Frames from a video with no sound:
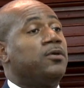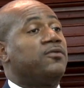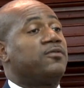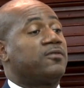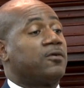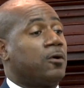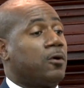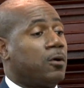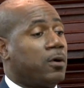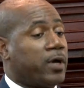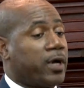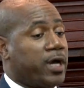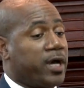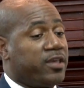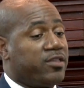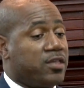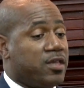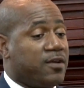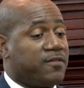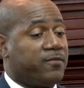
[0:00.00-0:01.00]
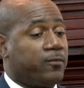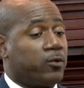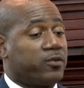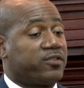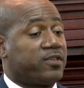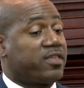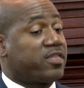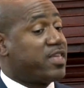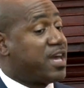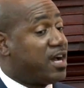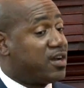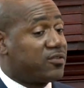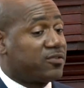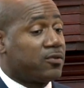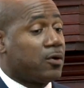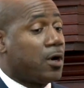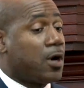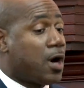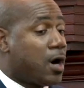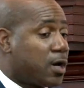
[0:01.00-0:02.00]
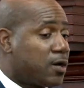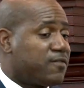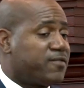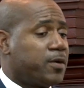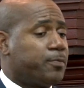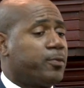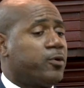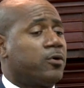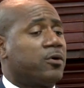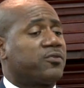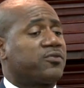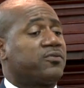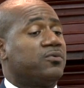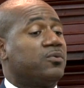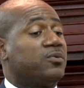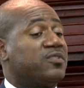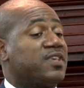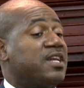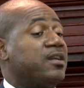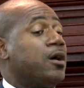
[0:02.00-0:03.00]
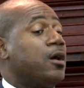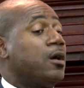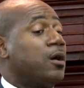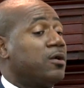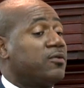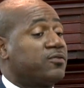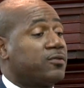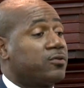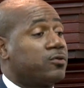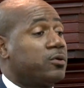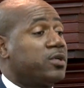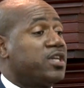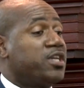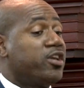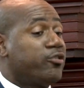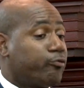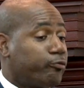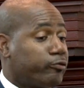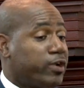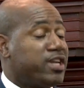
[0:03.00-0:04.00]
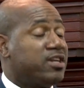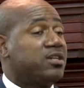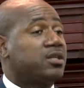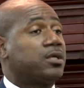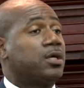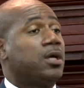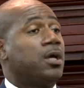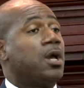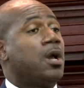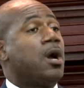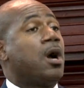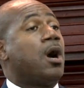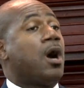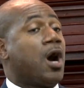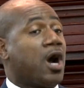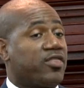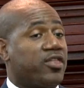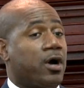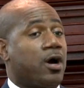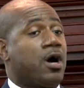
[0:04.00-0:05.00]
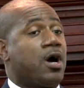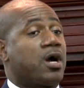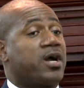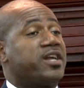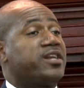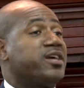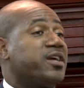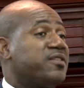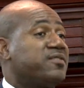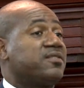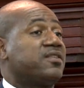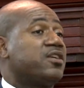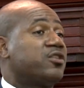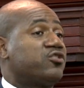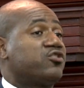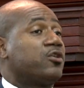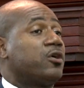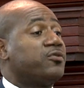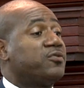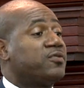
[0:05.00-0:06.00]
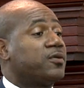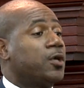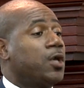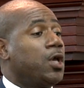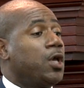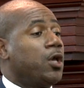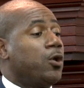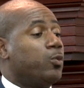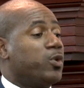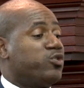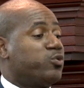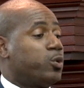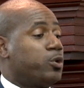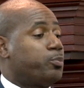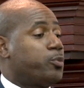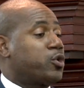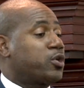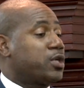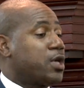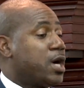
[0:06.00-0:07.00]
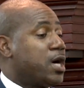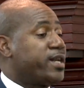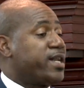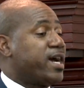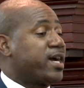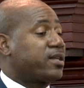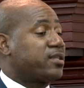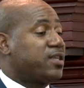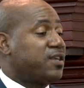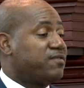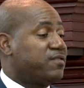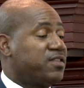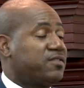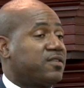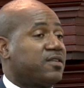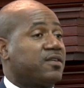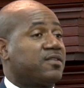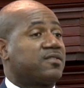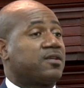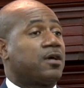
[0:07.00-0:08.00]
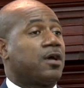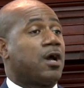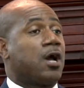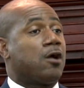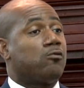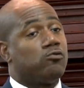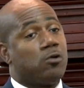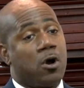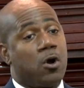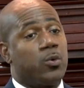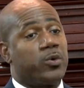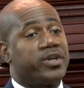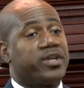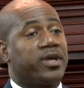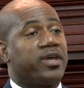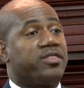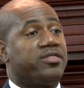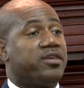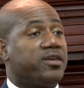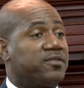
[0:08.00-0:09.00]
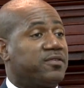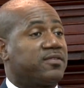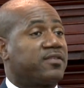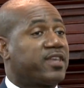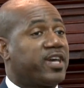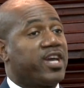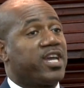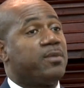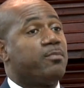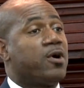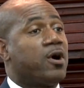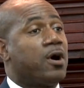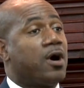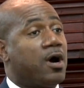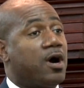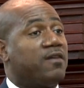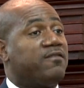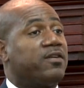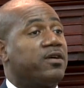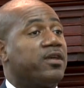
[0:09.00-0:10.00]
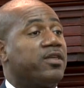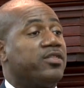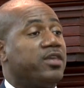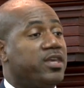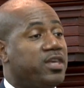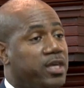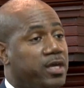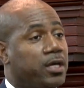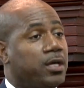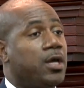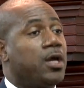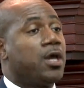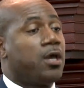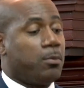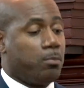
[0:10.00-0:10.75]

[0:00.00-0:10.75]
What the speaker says: So I therefore say thanks to all of the persons and also to the different other organizations which would put on activities around this time of the year.